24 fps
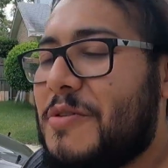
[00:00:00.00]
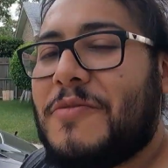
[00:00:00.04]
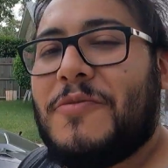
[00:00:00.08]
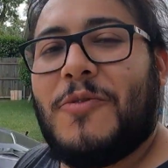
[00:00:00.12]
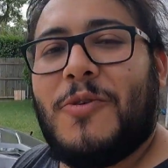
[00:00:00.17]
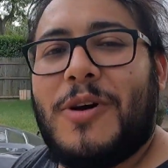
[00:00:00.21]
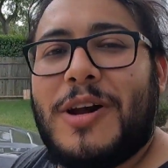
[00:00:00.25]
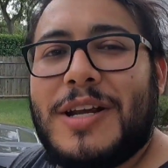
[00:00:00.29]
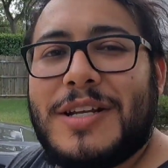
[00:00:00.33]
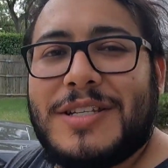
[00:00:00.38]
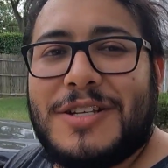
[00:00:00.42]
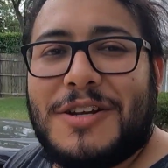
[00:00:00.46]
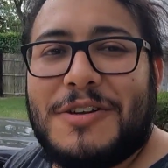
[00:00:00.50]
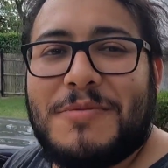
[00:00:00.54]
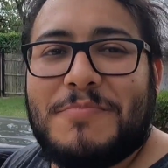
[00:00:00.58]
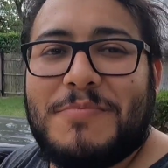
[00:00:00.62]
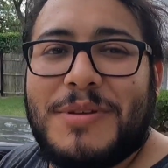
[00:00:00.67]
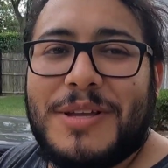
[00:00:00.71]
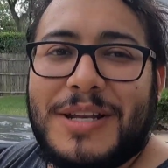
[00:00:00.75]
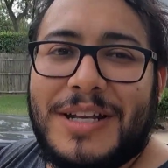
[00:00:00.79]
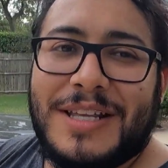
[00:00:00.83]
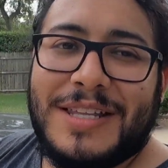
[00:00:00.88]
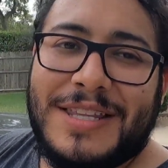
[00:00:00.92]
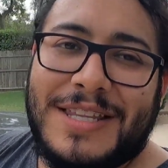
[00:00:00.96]
before I start
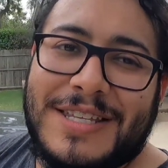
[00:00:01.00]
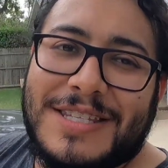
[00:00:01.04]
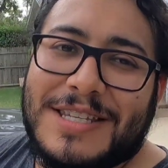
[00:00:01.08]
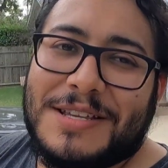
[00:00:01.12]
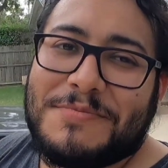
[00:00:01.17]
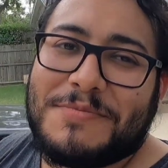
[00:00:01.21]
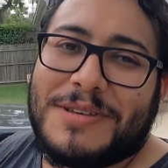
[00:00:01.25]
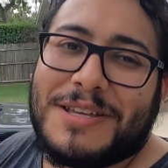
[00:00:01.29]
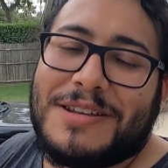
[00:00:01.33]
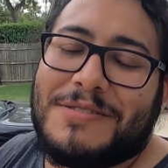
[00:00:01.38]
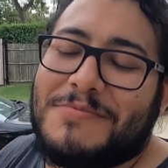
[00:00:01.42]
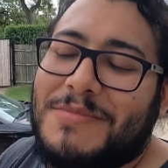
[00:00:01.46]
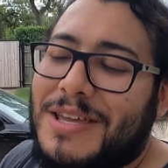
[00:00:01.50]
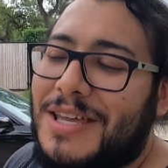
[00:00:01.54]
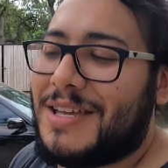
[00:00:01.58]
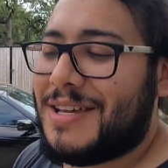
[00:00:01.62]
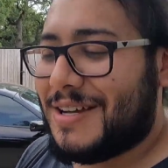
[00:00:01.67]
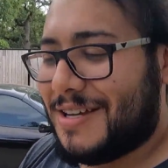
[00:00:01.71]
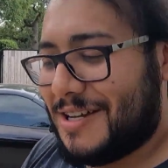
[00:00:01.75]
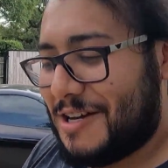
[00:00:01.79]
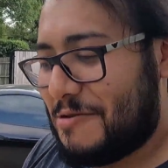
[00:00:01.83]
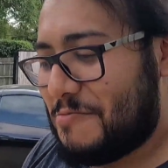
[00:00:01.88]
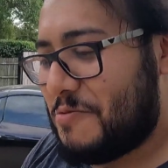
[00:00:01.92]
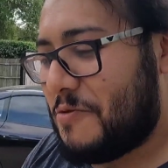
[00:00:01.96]
peeling this, I'm gonna
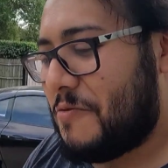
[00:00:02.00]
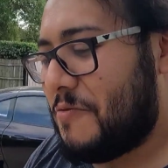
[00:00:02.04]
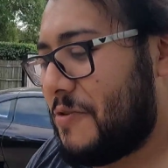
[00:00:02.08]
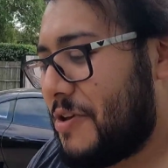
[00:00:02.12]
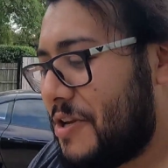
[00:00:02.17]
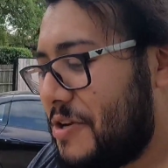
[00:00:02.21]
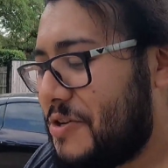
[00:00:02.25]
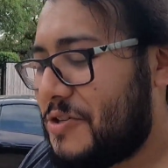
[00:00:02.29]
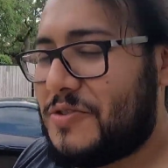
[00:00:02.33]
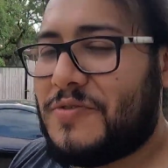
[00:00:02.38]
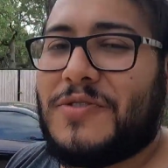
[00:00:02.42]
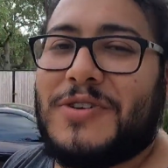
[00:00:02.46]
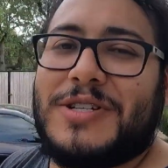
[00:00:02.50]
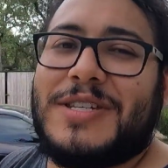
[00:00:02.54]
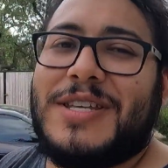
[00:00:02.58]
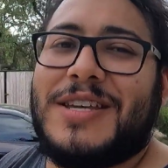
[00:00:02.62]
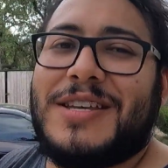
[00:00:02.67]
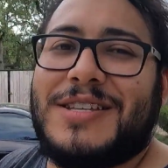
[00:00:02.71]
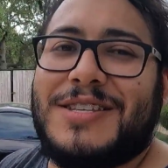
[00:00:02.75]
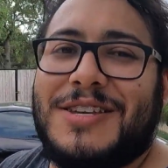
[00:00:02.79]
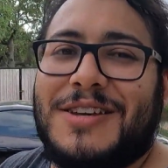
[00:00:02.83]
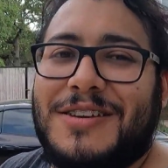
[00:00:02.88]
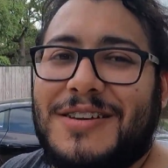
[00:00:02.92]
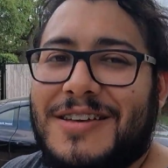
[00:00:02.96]
make a couple of videos for
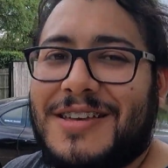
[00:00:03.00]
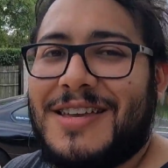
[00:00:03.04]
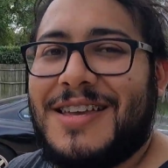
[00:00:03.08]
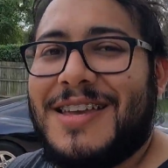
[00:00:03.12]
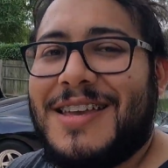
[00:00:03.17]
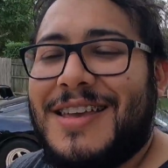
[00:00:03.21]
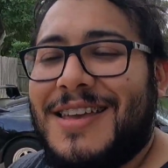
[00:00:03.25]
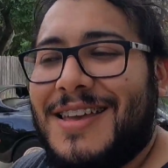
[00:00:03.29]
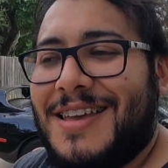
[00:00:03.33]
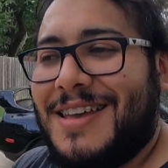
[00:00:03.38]
TikTok.